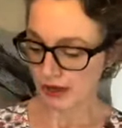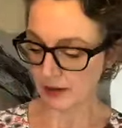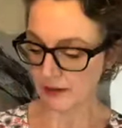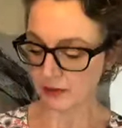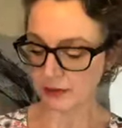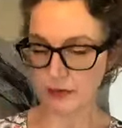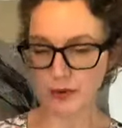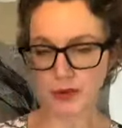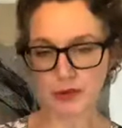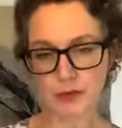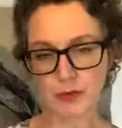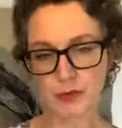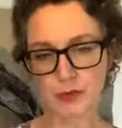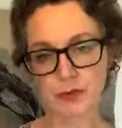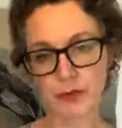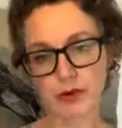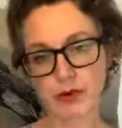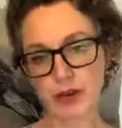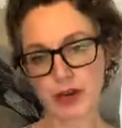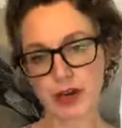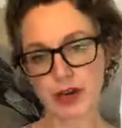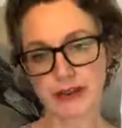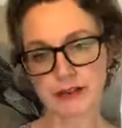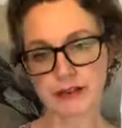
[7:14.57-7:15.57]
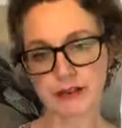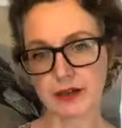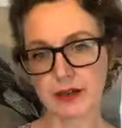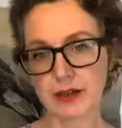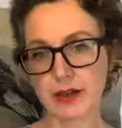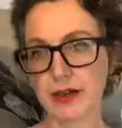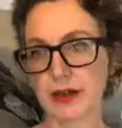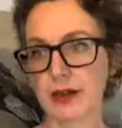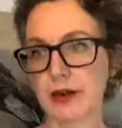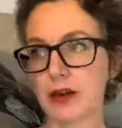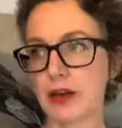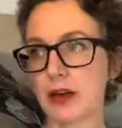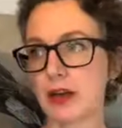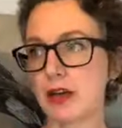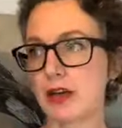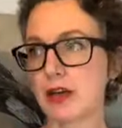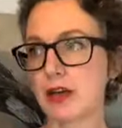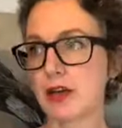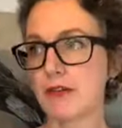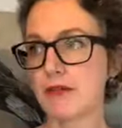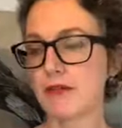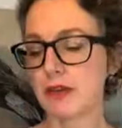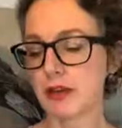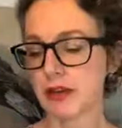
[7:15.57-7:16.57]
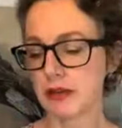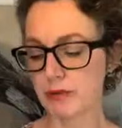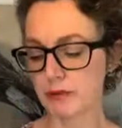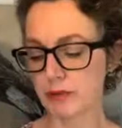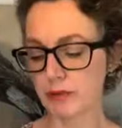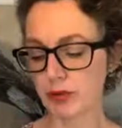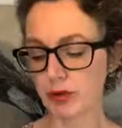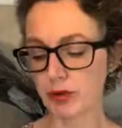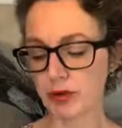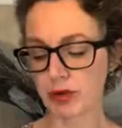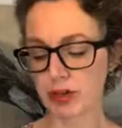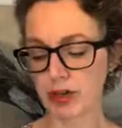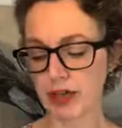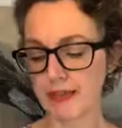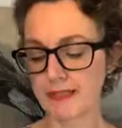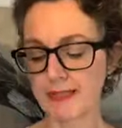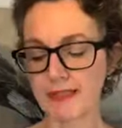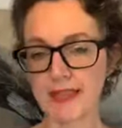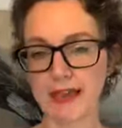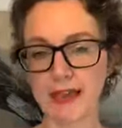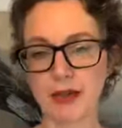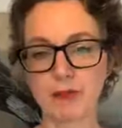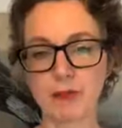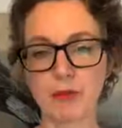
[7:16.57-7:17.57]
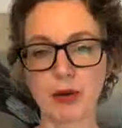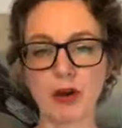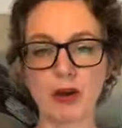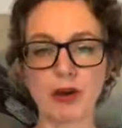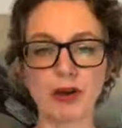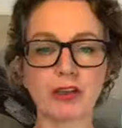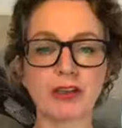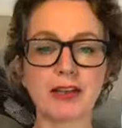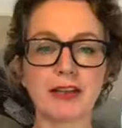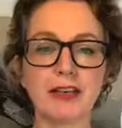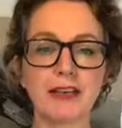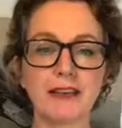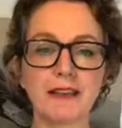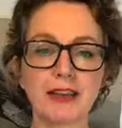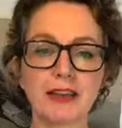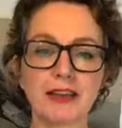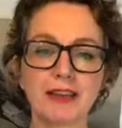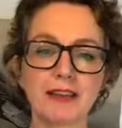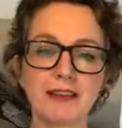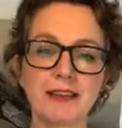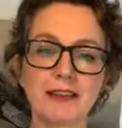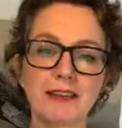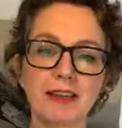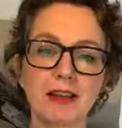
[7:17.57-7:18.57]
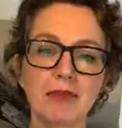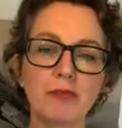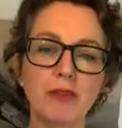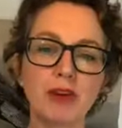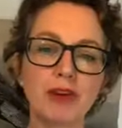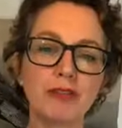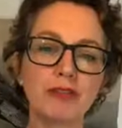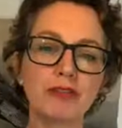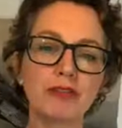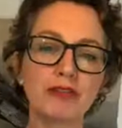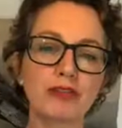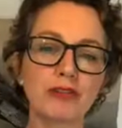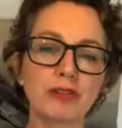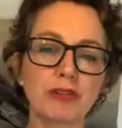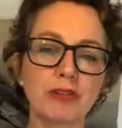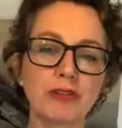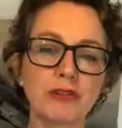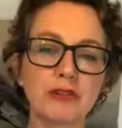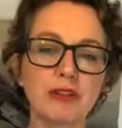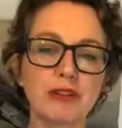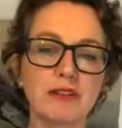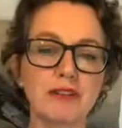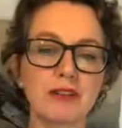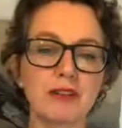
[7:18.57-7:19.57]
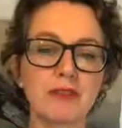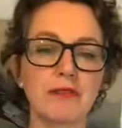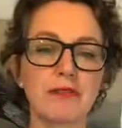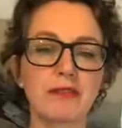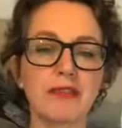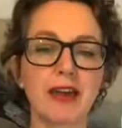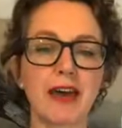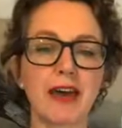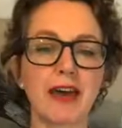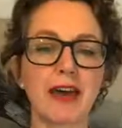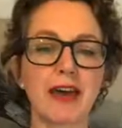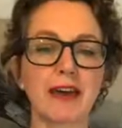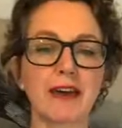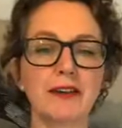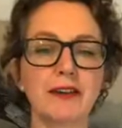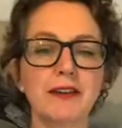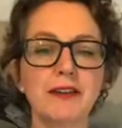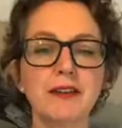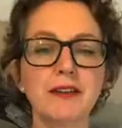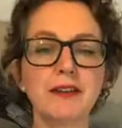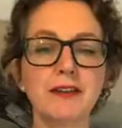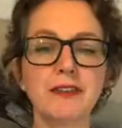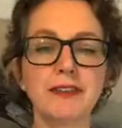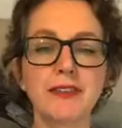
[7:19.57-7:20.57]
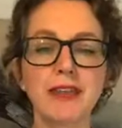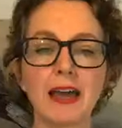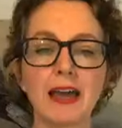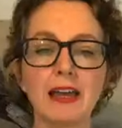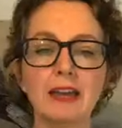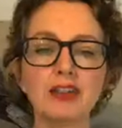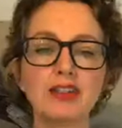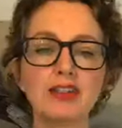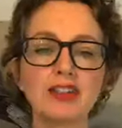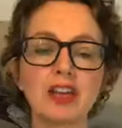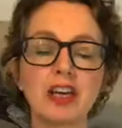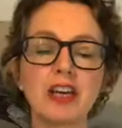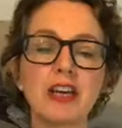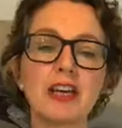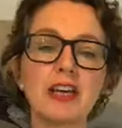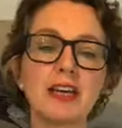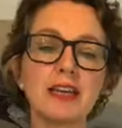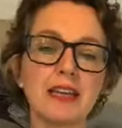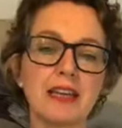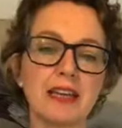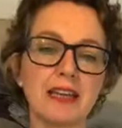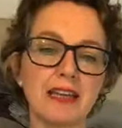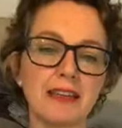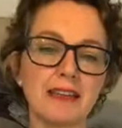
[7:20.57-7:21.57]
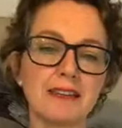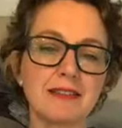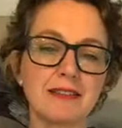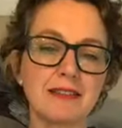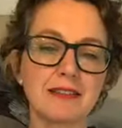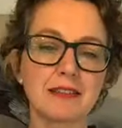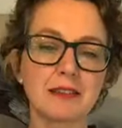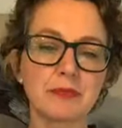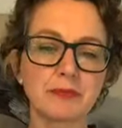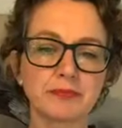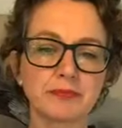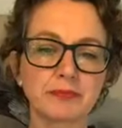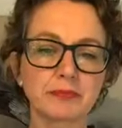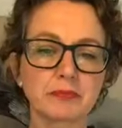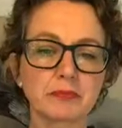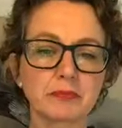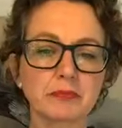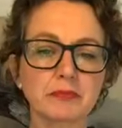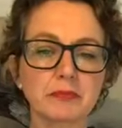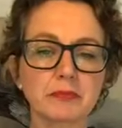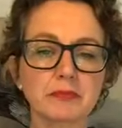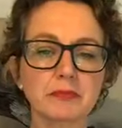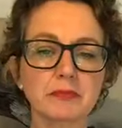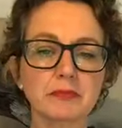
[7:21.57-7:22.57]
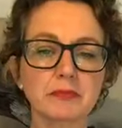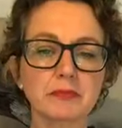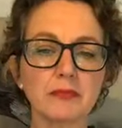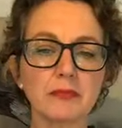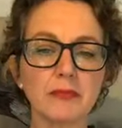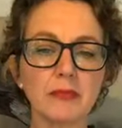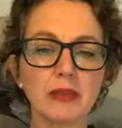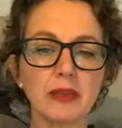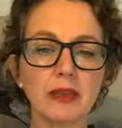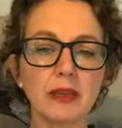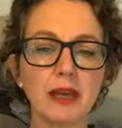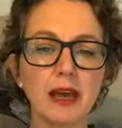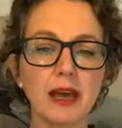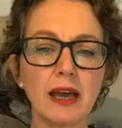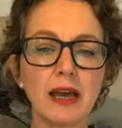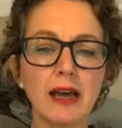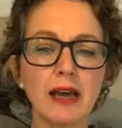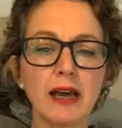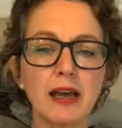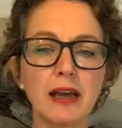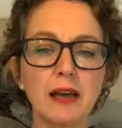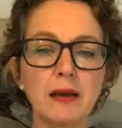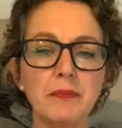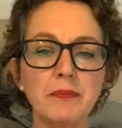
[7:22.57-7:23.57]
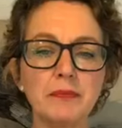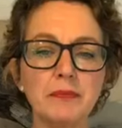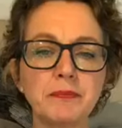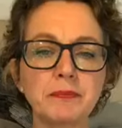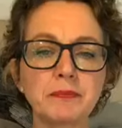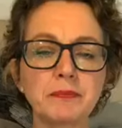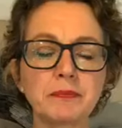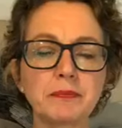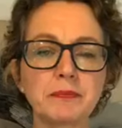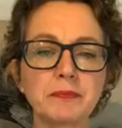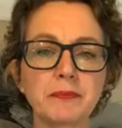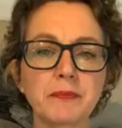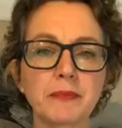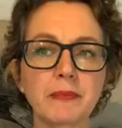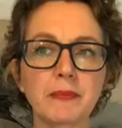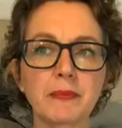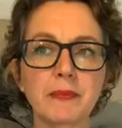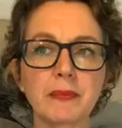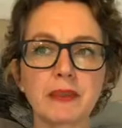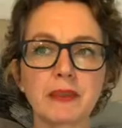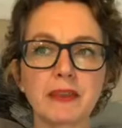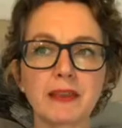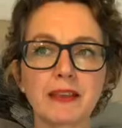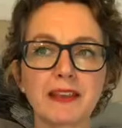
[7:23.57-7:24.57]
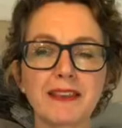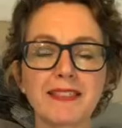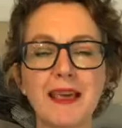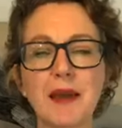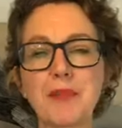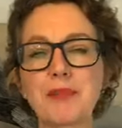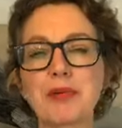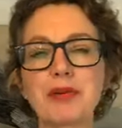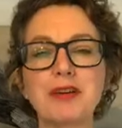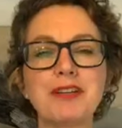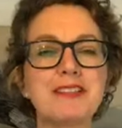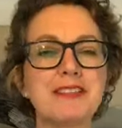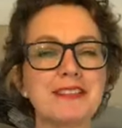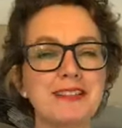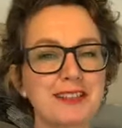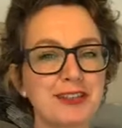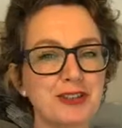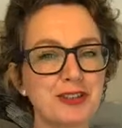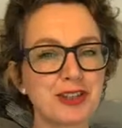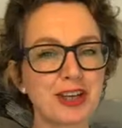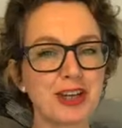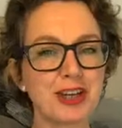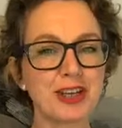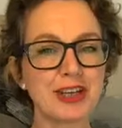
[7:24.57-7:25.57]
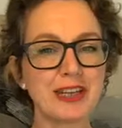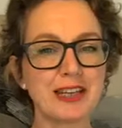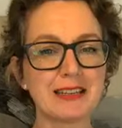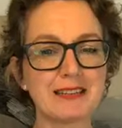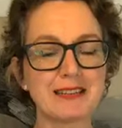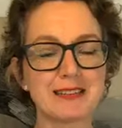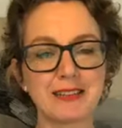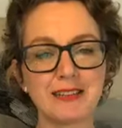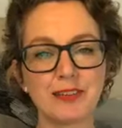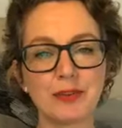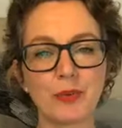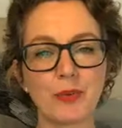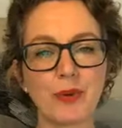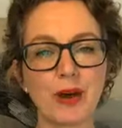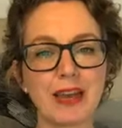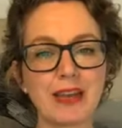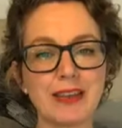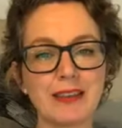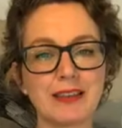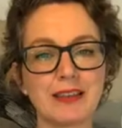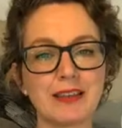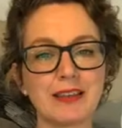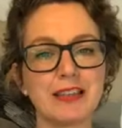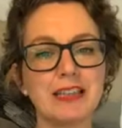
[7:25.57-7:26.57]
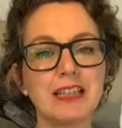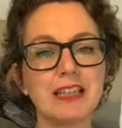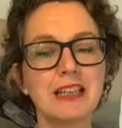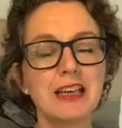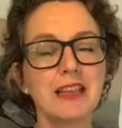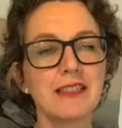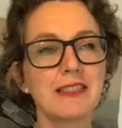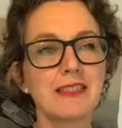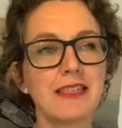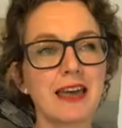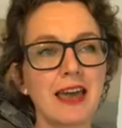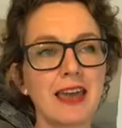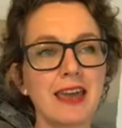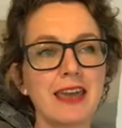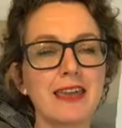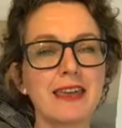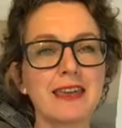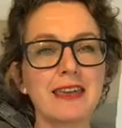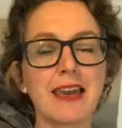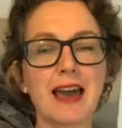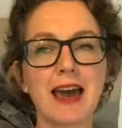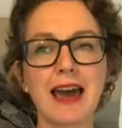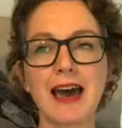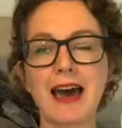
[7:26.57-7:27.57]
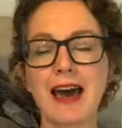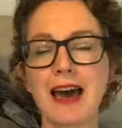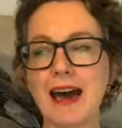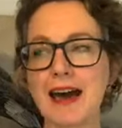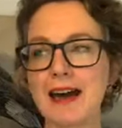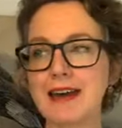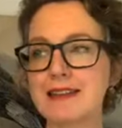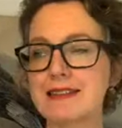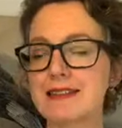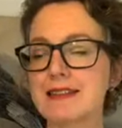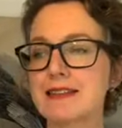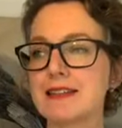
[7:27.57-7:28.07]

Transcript: We created a lovely book, and they wrote stories of their journeys, their printing journeys, and the way that they had